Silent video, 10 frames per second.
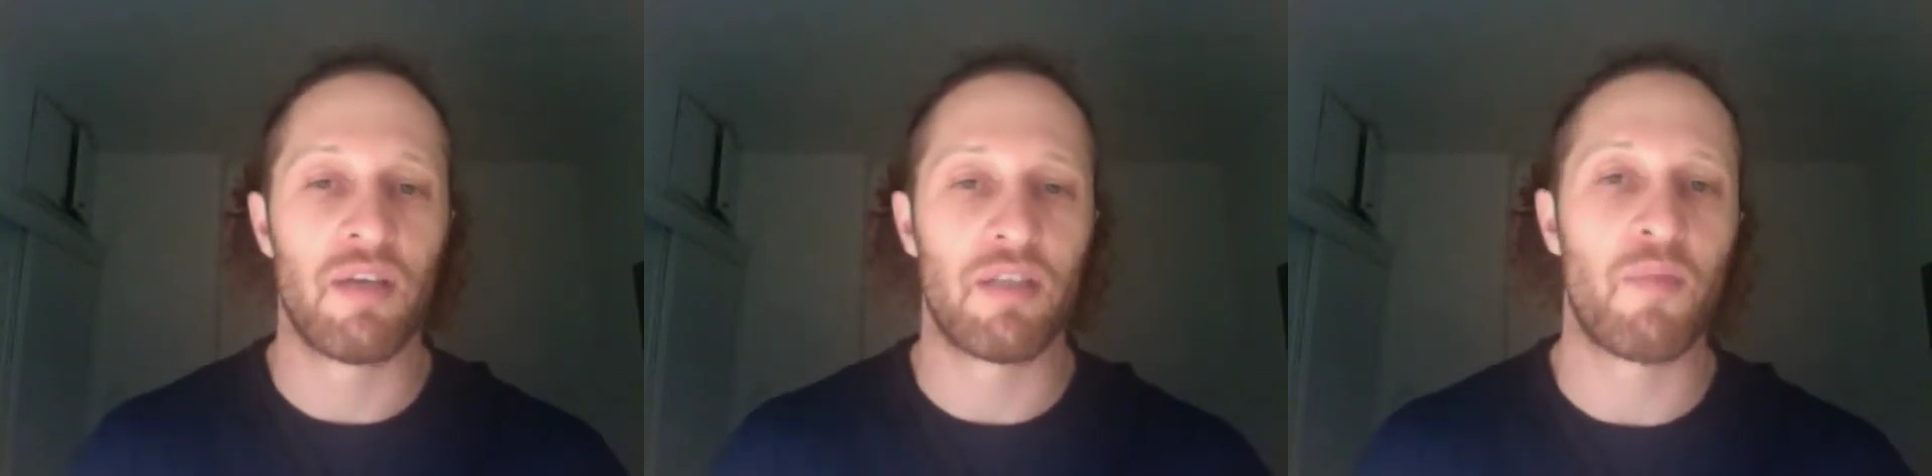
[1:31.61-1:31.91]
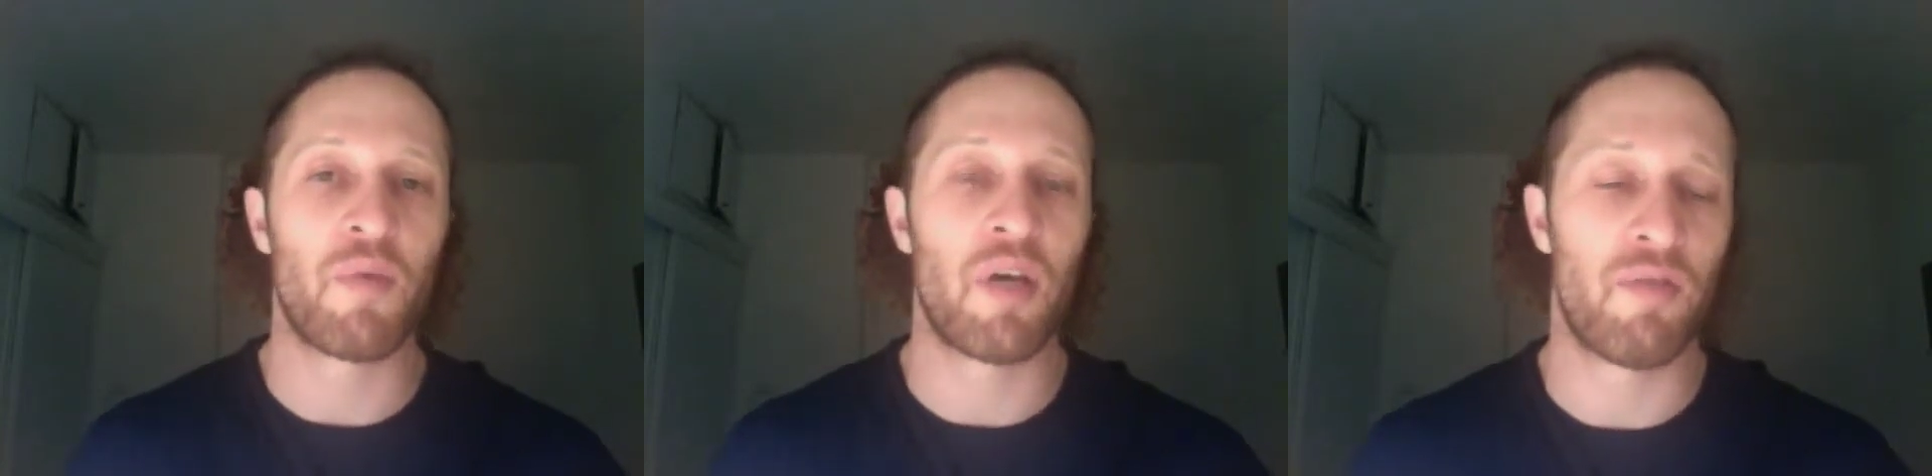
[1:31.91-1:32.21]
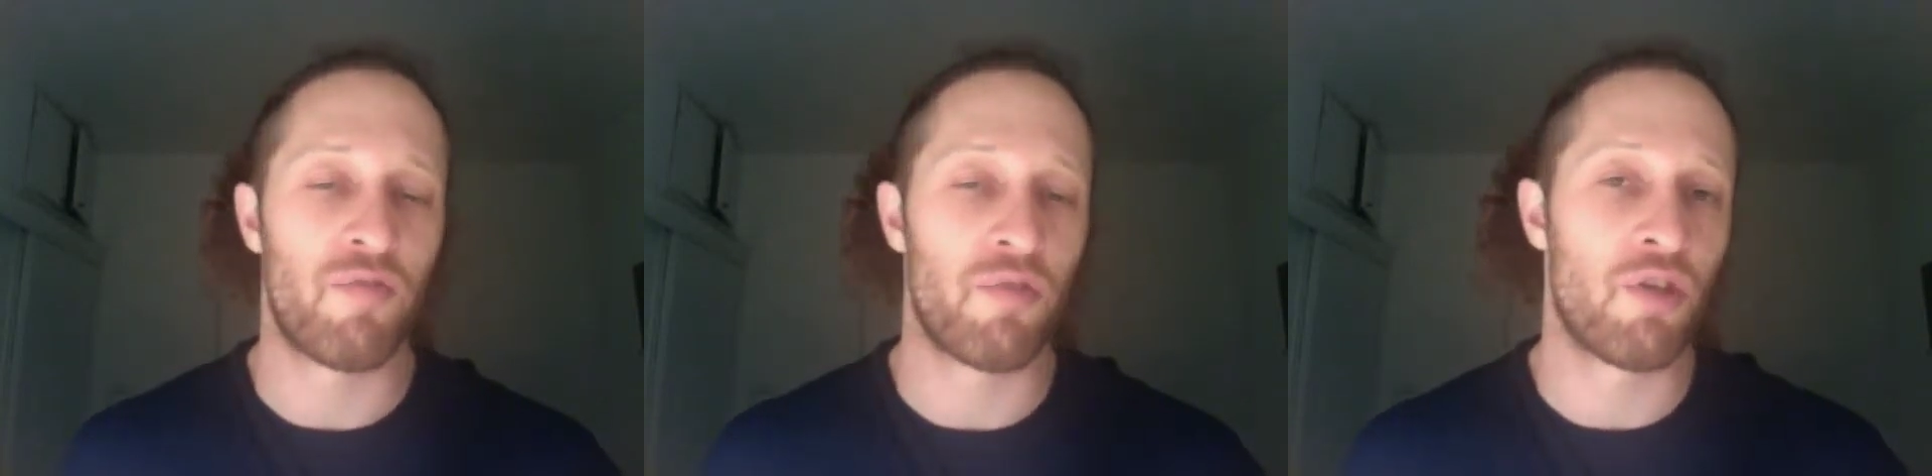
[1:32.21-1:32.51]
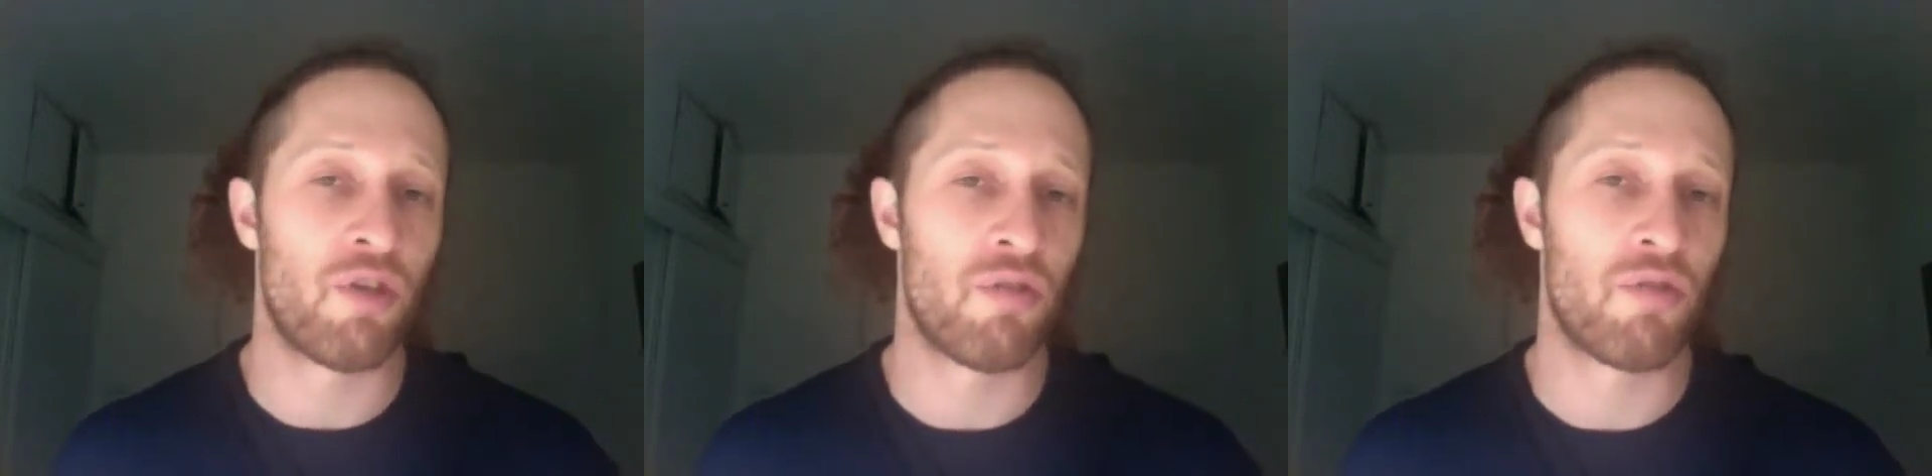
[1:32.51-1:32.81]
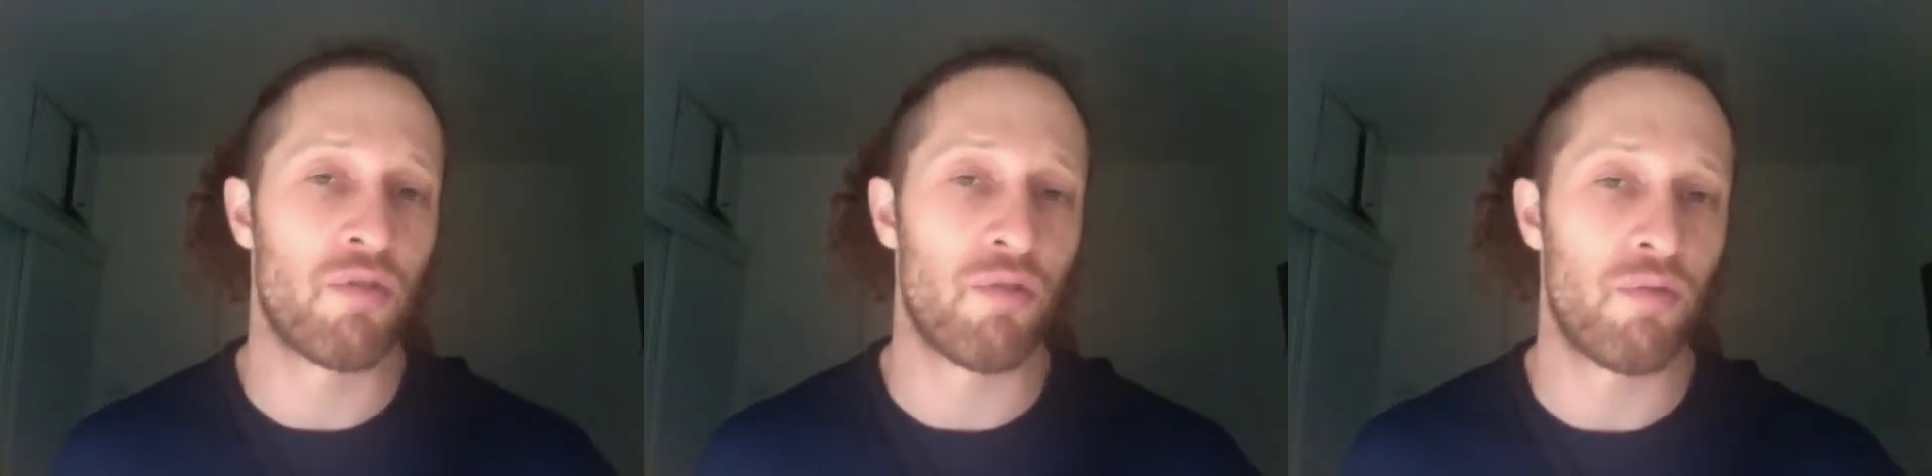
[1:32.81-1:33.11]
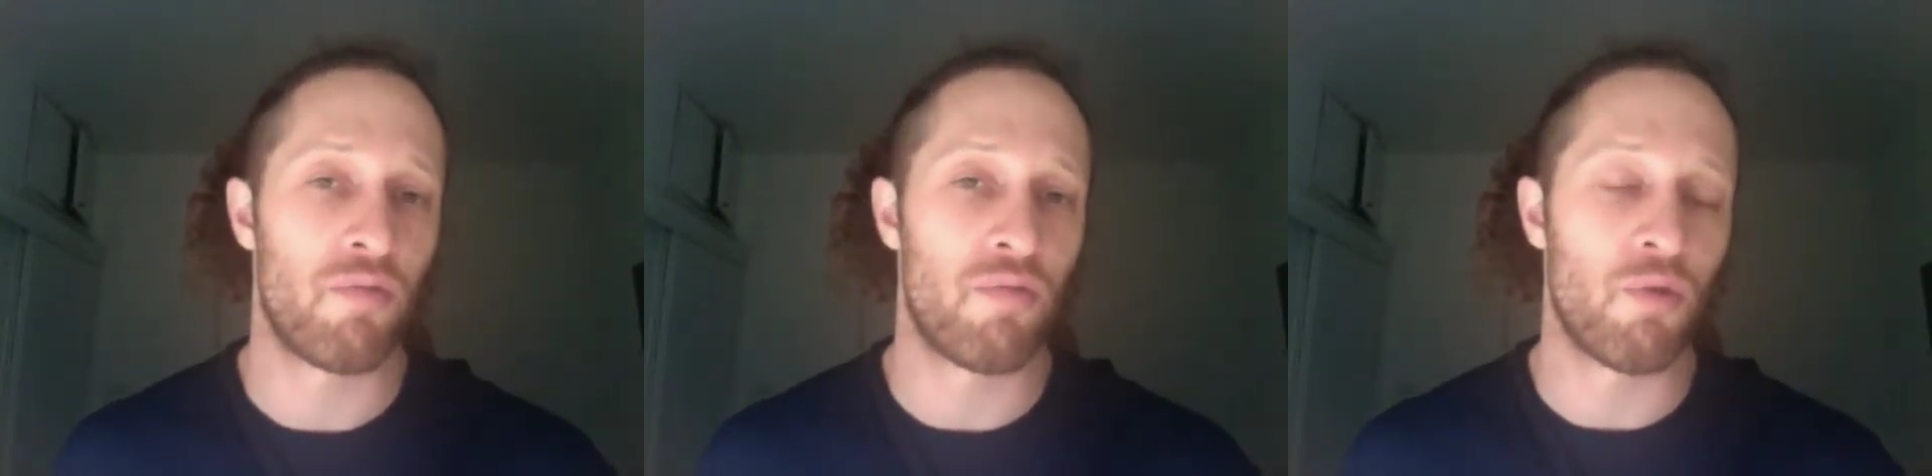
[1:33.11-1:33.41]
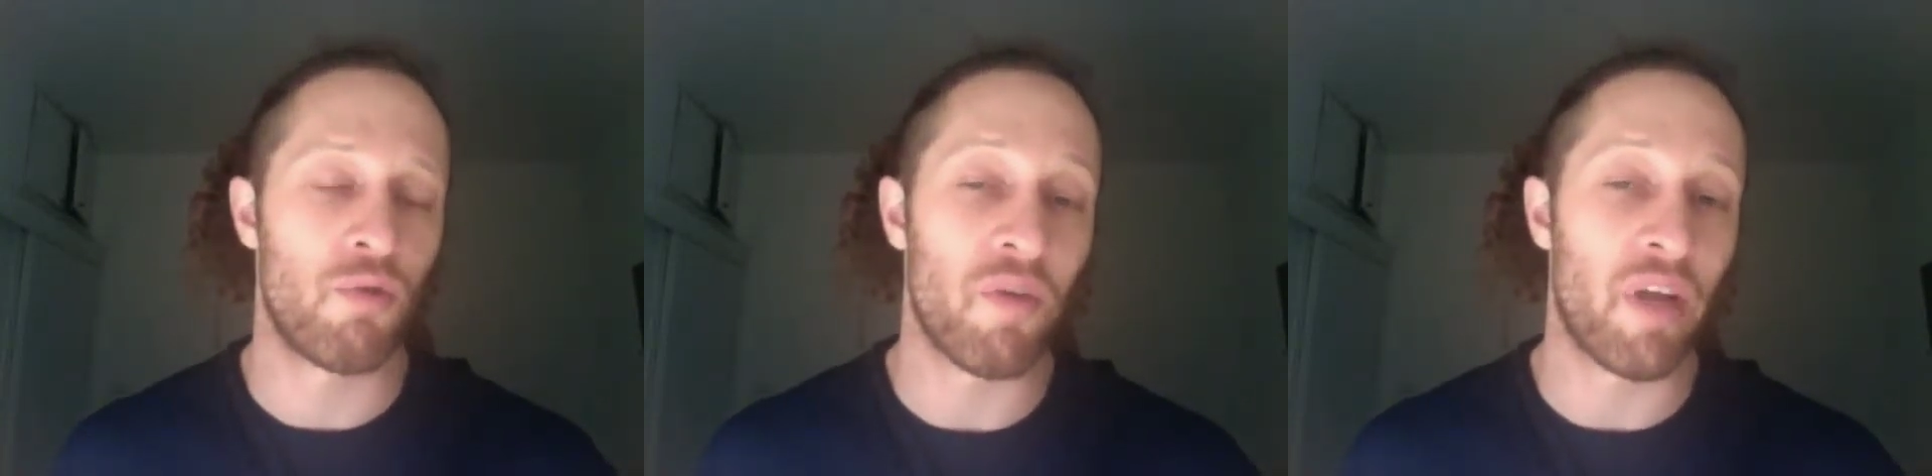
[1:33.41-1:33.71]
some kind of return to
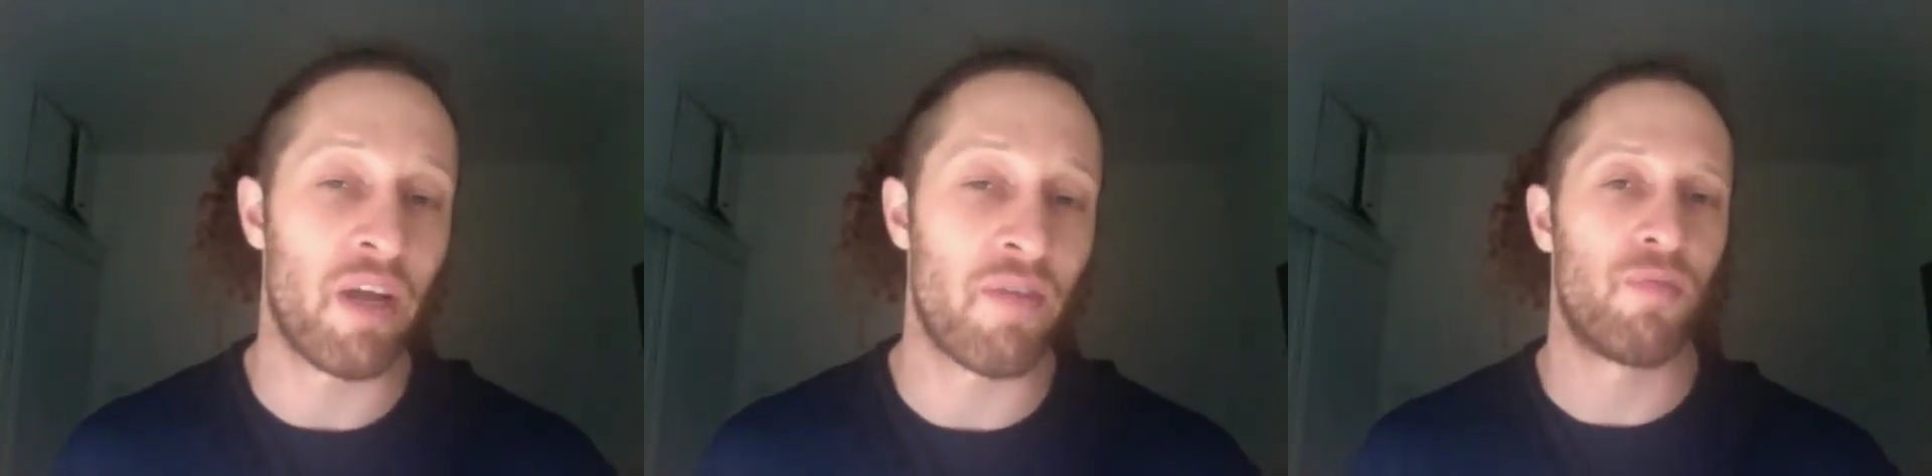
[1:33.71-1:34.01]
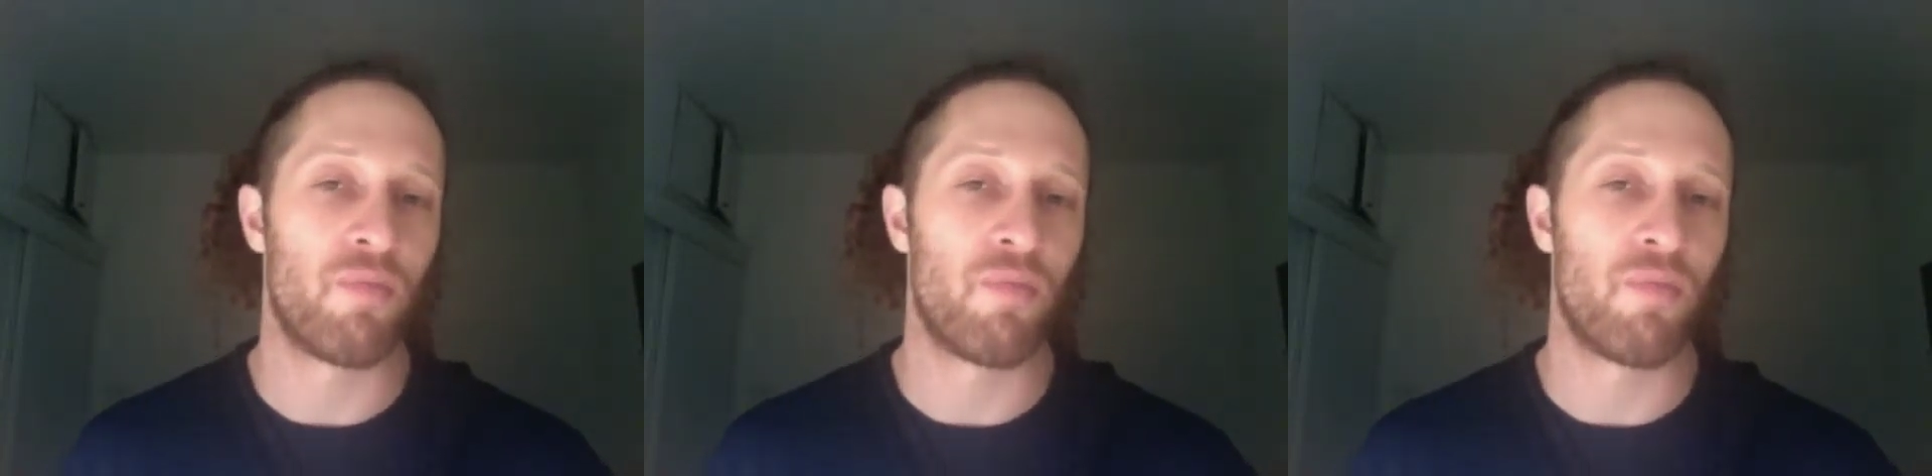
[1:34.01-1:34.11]
normal life